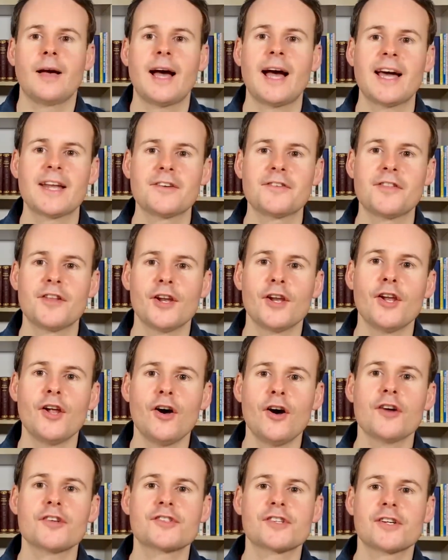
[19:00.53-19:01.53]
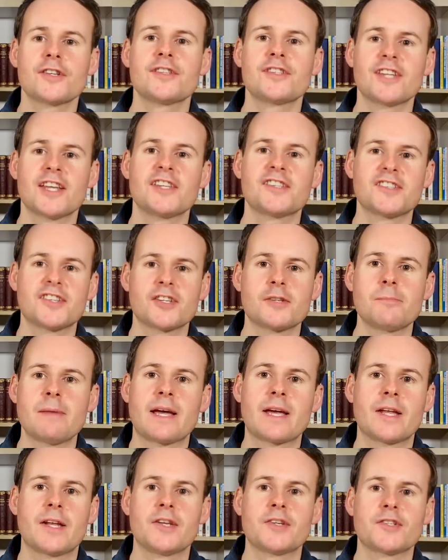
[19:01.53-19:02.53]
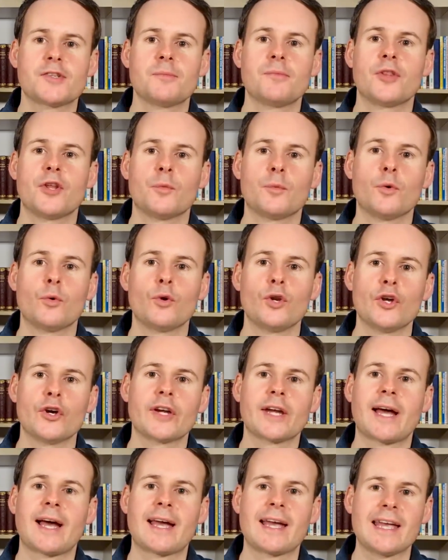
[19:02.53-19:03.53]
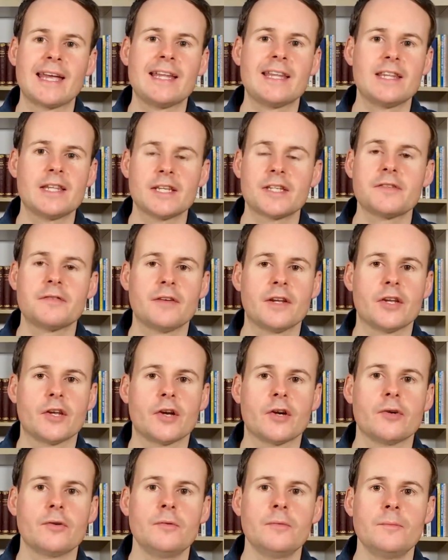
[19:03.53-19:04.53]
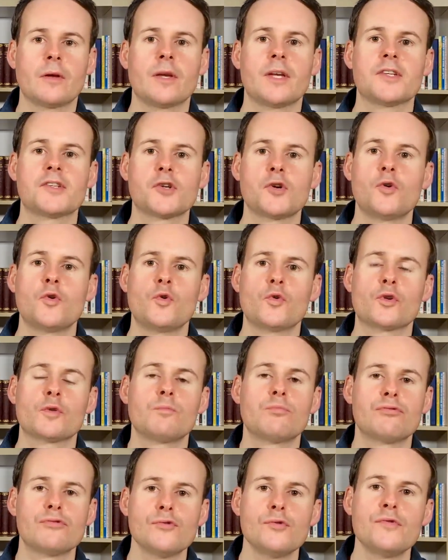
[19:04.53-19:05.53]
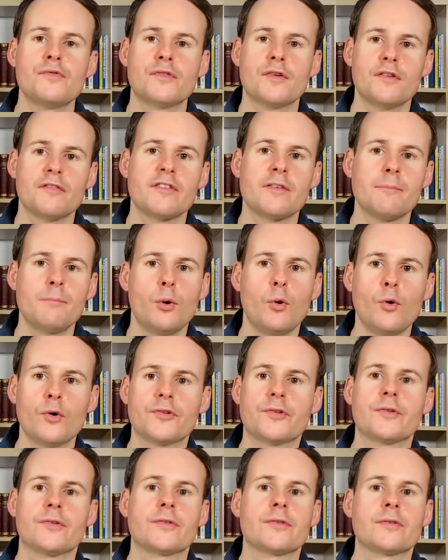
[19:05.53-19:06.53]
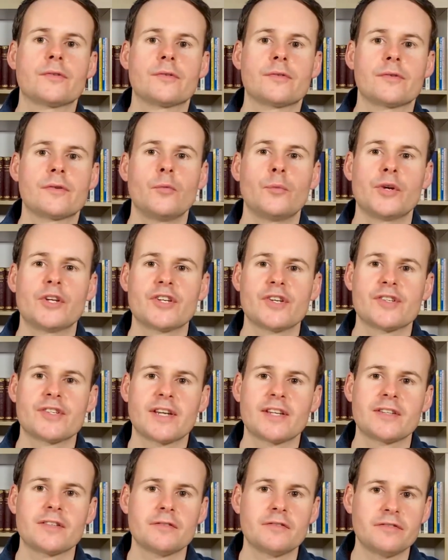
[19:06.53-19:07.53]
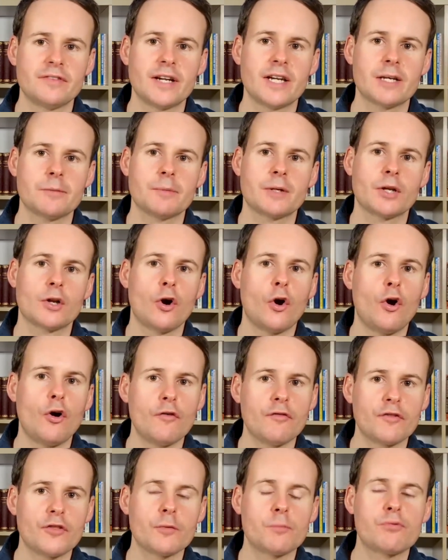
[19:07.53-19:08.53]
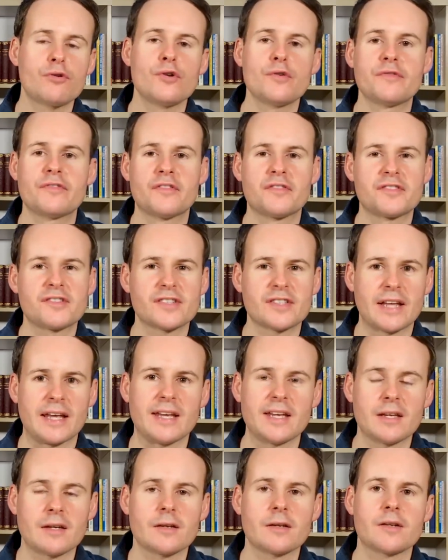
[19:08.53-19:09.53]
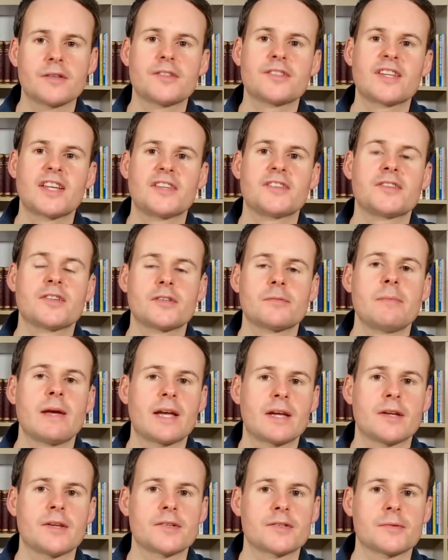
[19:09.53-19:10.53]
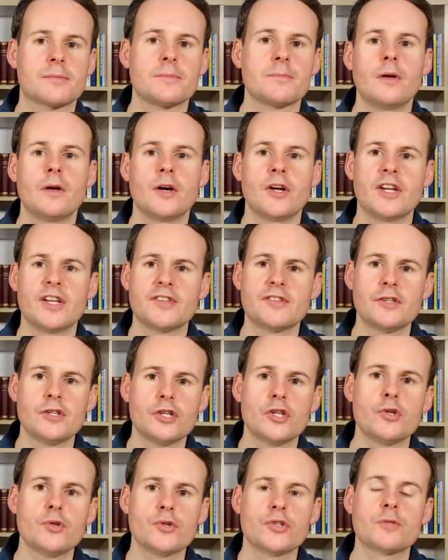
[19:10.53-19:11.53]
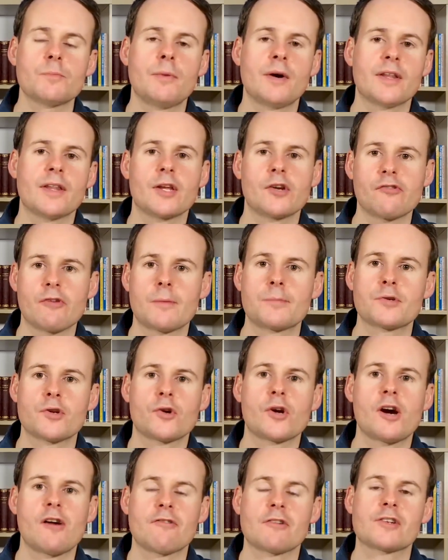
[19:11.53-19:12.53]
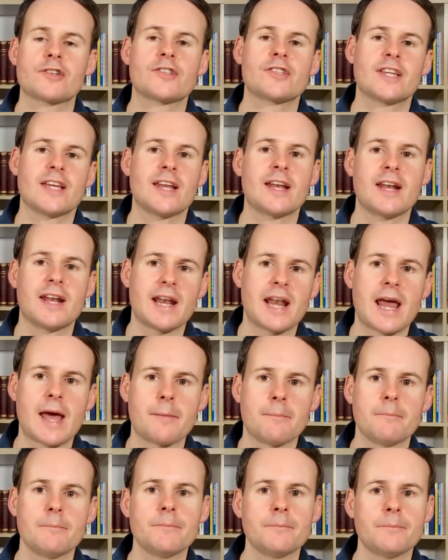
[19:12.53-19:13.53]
And the last consensus mechanism that we'll look at in this video is called proof of importance, which is a development of the proof of stake consensus mechanism. And it's used by the cryptocurrency NEM.